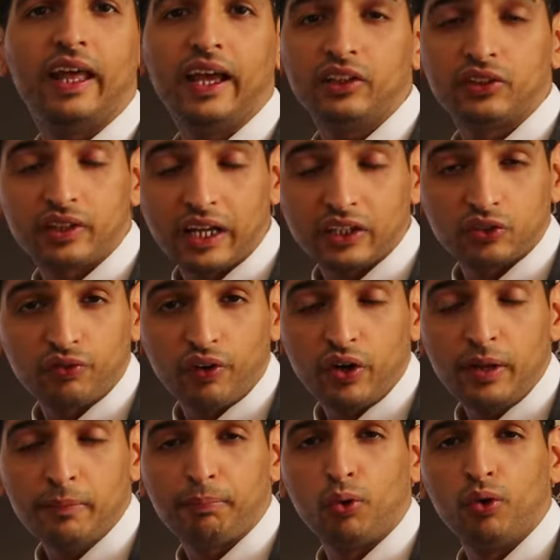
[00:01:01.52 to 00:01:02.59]
that's
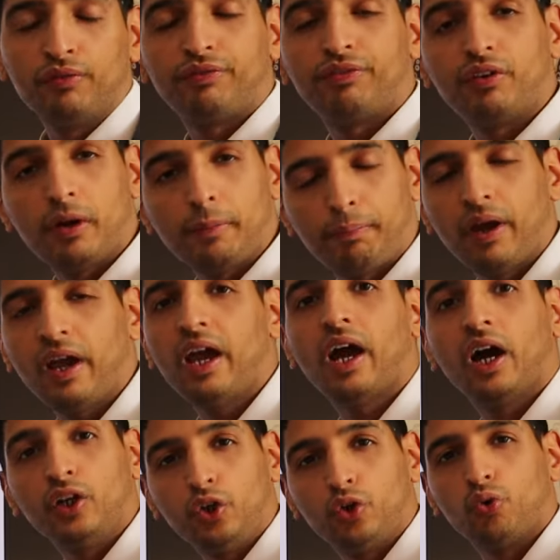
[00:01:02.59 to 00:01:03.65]
very important for repair
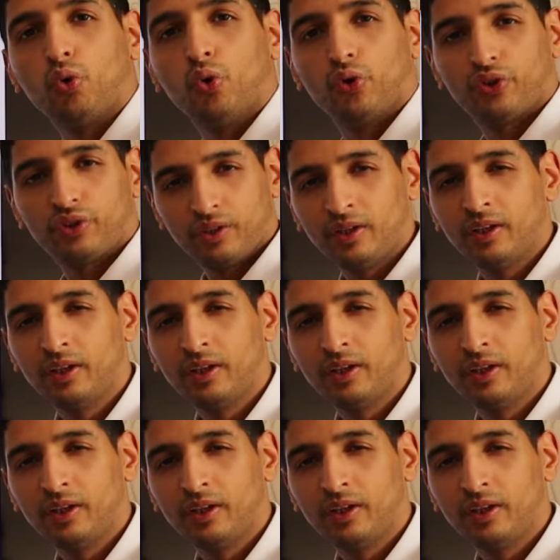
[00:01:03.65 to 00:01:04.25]
and growth.